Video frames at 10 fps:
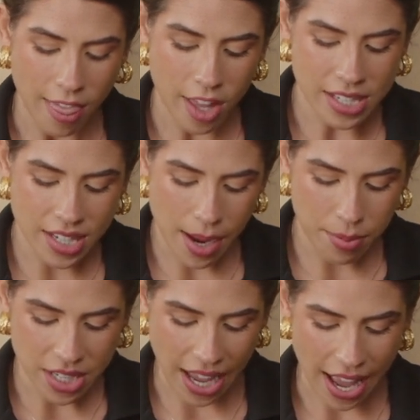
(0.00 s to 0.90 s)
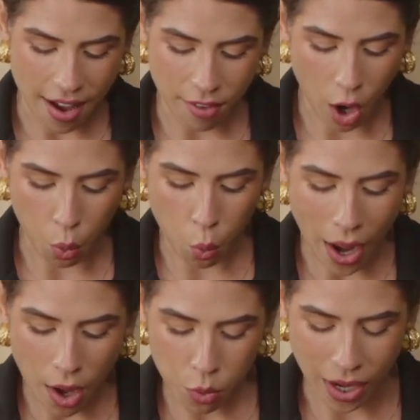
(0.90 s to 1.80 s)
the dip to have a
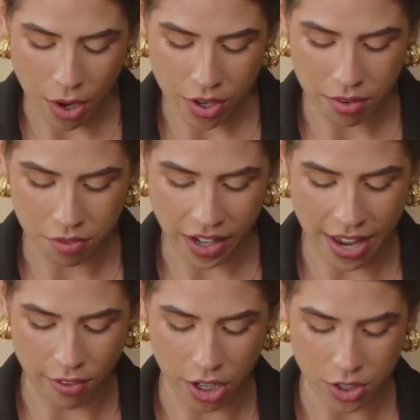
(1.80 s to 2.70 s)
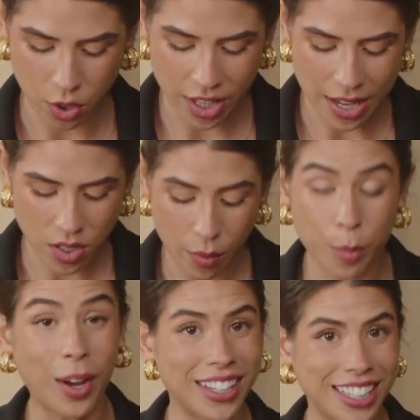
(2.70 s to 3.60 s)
well-rounded flavor. So that's why we
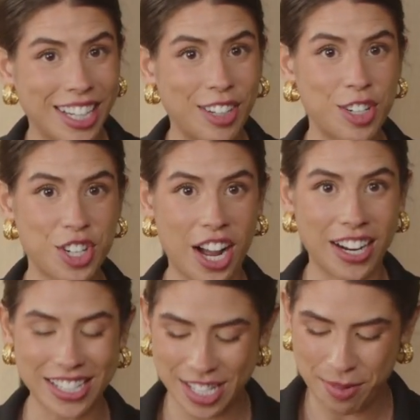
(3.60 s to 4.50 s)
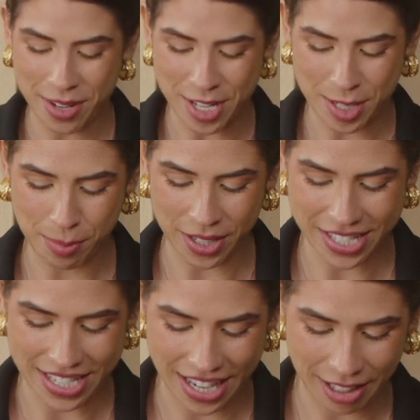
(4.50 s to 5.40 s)
want little chunks to be
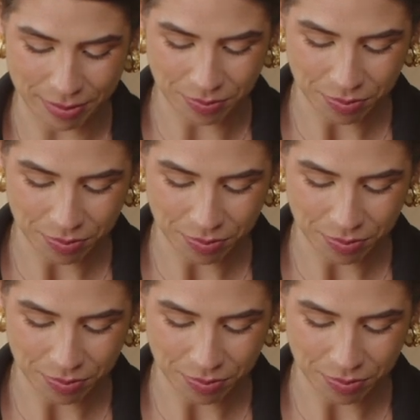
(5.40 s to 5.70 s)
dispersed in it.